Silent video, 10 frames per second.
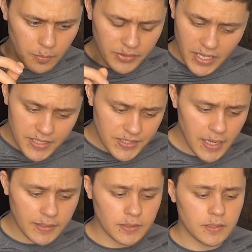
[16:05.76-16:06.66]
But they
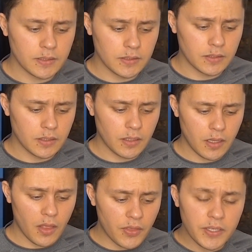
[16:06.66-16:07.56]
said
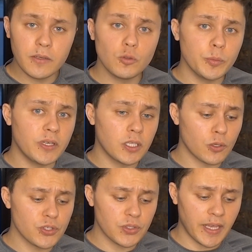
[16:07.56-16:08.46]
the yield will be
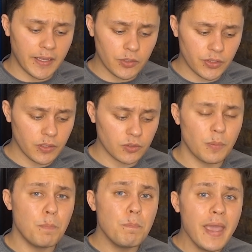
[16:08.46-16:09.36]
close to the anchor yield,
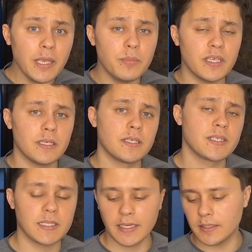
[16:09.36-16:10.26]
maybe
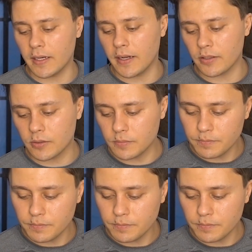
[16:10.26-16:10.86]
slightly higher.